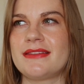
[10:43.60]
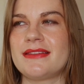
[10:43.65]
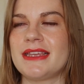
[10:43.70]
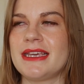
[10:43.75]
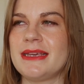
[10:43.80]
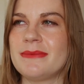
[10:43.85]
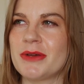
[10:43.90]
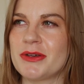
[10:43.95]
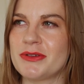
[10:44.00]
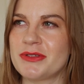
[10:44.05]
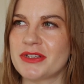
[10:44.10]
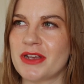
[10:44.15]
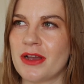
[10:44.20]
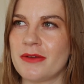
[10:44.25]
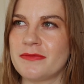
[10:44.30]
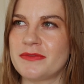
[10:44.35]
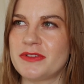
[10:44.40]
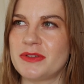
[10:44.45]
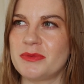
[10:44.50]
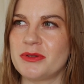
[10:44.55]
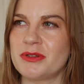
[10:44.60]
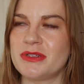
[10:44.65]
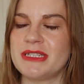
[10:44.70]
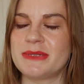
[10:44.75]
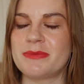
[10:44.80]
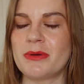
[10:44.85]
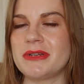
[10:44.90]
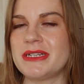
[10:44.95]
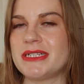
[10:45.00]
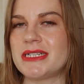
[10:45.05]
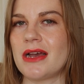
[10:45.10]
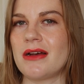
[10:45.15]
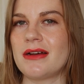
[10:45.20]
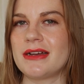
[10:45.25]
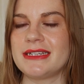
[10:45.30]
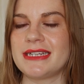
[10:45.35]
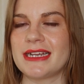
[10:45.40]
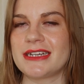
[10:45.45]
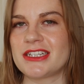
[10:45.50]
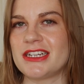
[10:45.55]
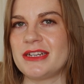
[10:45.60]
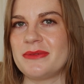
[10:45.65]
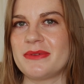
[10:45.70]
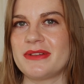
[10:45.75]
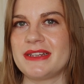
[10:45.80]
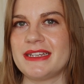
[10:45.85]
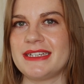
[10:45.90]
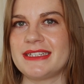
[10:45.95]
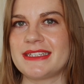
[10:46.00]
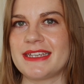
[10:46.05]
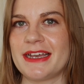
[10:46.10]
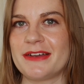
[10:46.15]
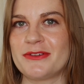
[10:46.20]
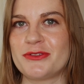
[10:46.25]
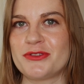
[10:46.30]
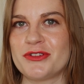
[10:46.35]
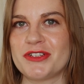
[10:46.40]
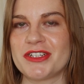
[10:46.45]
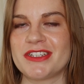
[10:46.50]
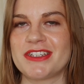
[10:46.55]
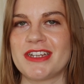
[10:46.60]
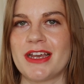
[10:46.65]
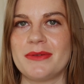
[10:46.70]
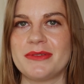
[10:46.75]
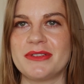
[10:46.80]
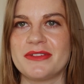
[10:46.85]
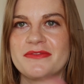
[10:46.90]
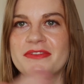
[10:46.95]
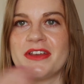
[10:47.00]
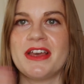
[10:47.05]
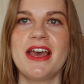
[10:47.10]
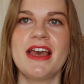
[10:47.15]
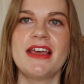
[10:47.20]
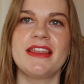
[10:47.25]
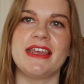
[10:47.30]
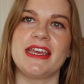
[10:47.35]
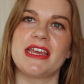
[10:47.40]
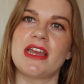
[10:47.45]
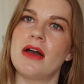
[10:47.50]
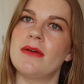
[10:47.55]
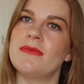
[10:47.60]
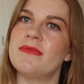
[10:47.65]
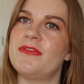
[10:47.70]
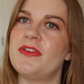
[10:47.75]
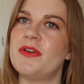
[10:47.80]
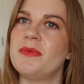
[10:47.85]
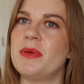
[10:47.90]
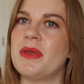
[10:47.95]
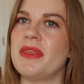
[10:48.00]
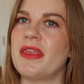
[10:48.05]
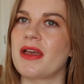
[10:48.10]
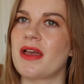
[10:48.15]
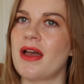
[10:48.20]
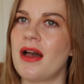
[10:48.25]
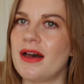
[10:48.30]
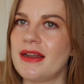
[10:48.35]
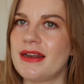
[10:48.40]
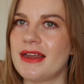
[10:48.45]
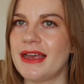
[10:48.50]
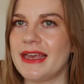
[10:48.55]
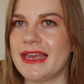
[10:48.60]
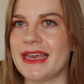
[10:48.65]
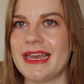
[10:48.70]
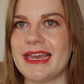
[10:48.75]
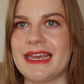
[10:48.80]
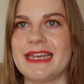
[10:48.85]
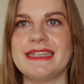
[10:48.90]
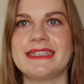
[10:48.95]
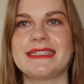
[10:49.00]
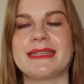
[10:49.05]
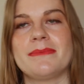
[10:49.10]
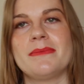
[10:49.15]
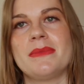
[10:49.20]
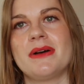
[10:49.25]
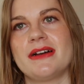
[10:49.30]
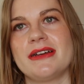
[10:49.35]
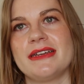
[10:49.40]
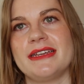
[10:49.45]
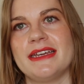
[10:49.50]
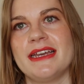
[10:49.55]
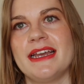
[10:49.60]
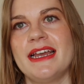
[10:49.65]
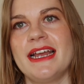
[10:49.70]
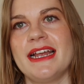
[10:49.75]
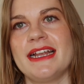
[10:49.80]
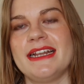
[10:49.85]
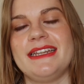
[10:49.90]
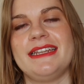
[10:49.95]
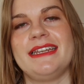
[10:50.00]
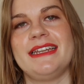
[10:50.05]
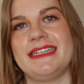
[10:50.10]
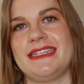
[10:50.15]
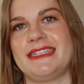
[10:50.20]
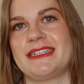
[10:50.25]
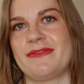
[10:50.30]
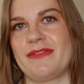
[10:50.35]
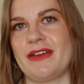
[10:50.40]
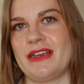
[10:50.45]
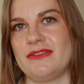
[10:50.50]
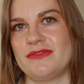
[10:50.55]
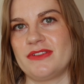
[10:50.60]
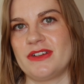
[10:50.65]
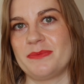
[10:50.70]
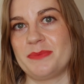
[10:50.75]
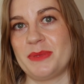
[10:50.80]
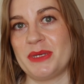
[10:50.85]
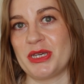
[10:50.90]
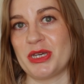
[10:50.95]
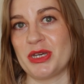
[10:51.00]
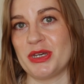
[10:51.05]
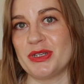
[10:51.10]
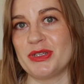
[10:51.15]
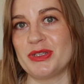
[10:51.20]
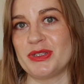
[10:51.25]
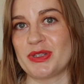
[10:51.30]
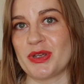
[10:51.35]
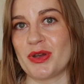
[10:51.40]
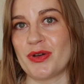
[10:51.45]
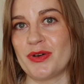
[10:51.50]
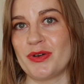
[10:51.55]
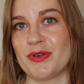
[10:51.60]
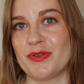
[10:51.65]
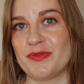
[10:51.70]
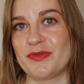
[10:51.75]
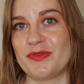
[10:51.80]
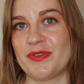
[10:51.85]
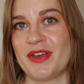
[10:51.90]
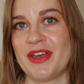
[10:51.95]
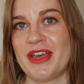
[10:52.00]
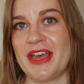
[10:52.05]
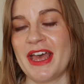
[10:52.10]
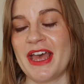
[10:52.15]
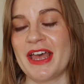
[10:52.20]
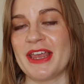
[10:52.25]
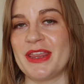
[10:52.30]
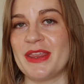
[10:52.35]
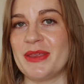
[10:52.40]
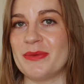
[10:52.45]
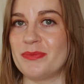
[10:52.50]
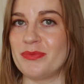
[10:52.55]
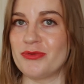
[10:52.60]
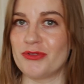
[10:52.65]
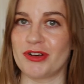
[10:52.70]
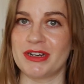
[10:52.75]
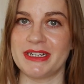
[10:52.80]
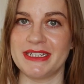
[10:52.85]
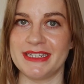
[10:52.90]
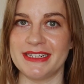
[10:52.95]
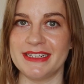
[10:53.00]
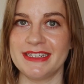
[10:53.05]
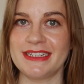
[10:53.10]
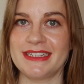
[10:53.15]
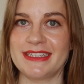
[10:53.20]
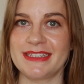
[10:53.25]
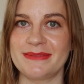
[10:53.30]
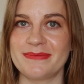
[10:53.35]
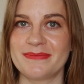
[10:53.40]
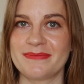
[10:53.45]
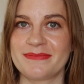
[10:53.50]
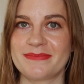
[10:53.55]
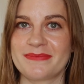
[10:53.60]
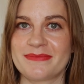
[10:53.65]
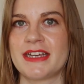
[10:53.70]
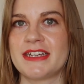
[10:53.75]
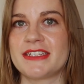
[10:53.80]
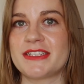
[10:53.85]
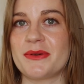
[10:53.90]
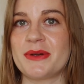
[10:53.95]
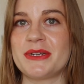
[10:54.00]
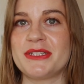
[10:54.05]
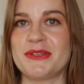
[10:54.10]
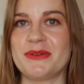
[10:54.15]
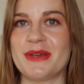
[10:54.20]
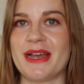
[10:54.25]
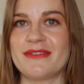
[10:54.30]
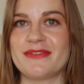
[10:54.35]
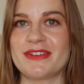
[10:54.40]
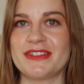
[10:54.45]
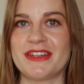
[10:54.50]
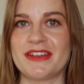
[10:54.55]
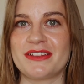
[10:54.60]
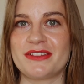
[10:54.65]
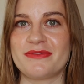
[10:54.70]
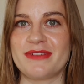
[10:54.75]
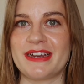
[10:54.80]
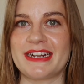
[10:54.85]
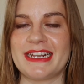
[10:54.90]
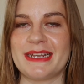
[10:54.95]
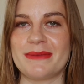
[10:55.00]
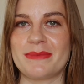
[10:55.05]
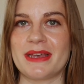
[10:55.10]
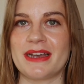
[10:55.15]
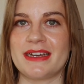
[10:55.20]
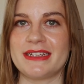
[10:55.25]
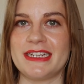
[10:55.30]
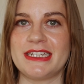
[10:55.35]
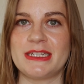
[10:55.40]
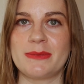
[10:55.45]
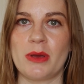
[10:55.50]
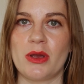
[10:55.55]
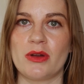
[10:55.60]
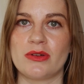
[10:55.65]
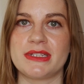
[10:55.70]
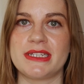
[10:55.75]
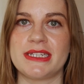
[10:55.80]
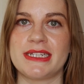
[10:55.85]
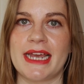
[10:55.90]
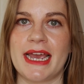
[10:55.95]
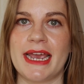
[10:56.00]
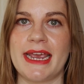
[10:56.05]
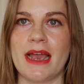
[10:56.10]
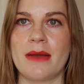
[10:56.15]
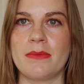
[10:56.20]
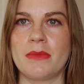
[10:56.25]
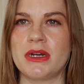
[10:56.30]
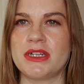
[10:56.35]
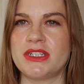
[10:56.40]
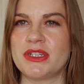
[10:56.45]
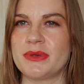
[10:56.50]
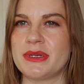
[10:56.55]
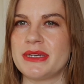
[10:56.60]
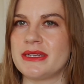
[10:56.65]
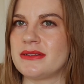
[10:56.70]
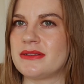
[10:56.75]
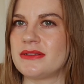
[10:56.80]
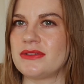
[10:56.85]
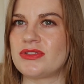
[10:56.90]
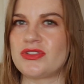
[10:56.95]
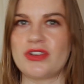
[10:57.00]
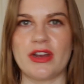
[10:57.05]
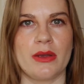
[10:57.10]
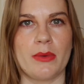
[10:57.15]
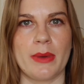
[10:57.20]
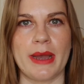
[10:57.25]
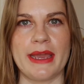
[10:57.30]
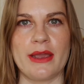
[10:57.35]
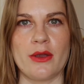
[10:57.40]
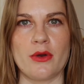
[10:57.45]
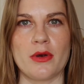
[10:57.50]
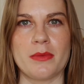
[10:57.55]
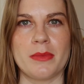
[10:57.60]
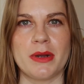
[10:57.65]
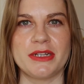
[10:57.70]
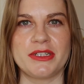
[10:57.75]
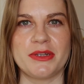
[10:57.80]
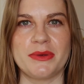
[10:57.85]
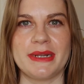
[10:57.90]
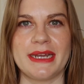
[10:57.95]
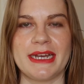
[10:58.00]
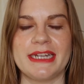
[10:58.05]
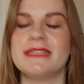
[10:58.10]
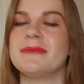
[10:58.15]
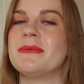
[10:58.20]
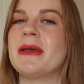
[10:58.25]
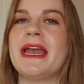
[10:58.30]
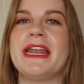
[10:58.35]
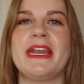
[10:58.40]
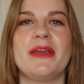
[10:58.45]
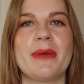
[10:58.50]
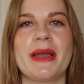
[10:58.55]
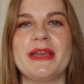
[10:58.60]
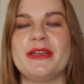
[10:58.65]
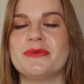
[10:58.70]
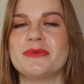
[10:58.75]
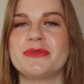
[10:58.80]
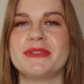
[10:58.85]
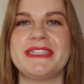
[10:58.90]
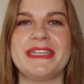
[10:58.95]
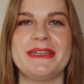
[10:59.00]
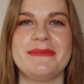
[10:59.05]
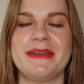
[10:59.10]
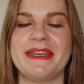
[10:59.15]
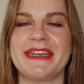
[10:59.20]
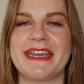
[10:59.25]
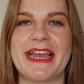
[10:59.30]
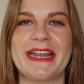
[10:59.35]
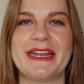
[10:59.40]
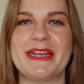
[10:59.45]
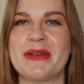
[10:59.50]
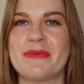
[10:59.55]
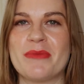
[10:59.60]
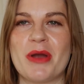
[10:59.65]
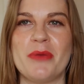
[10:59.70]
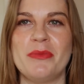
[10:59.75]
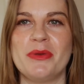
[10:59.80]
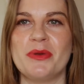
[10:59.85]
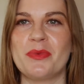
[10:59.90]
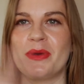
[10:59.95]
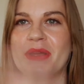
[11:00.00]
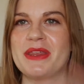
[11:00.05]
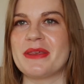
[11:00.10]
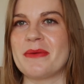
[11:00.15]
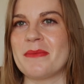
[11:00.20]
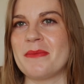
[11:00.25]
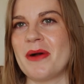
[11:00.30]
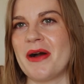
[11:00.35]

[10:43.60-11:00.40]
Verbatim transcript: the most comfortable is probably tied actually with Lisa Eldridge in terms of the comfort but the colour it is my least favourite because of the brightness. So I do have another red lip that I need to put on today. I might do it straight away or I might do it later. But anyway, you will see me again in a moment with